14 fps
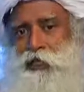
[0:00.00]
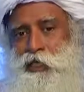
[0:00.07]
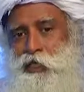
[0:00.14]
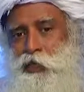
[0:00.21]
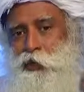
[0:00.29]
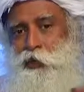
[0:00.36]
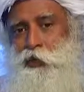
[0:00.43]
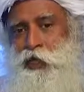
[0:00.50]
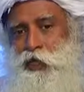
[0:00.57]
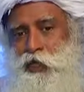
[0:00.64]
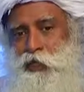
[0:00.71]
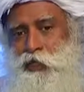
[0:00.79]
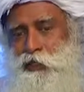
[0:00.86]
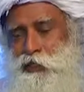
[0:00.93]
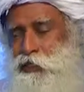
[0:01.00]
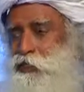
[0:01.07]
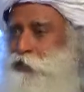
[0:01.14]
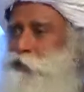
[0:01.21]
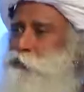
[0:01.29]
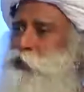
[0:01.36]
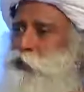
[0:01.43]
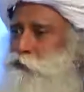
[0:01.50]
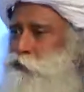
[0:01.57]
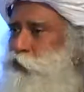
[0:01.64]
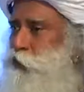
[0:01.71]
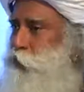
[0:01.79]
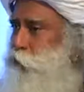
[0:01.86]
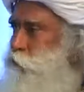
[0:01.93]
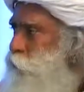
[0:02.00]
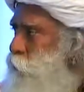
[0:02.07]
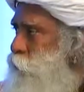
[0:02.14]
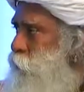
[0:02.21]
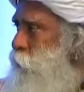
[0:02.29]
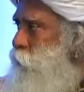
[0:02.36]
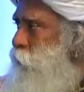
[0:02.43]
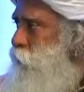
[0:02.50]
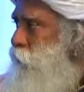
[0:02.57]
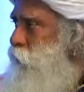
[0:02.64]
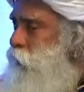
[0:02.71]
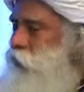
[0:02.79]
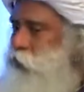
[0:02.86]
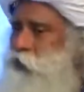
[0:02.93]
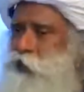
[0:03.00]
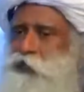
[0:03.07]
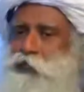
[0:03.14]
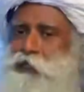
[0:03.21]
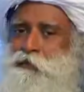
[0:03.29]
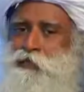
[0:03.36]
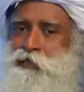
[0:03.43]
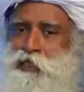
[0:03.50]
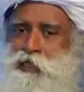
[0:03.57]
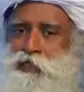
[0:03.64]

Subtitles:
in a way that it's beneficial for the people, that they must